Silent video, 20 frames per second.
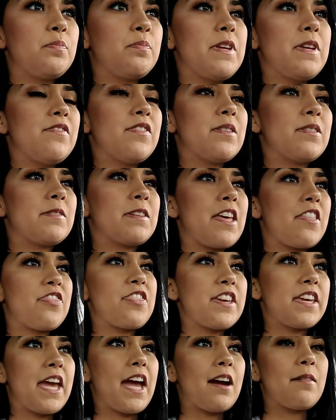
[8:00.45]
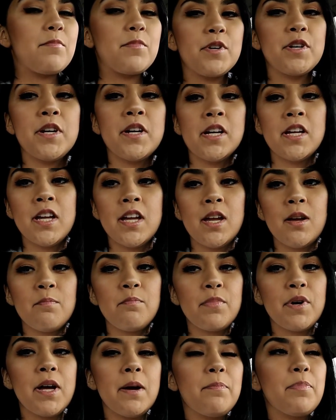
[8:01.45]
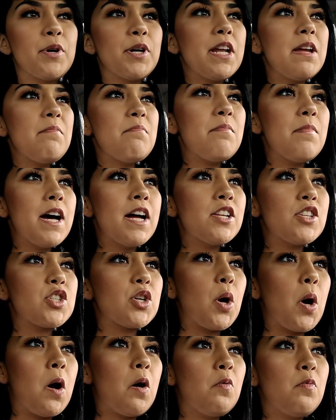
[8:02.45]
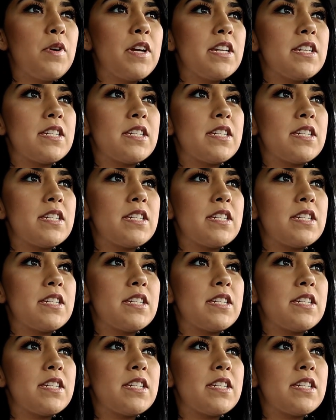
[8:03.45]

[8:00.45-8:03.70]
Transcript: even get the camera, but pretty much all we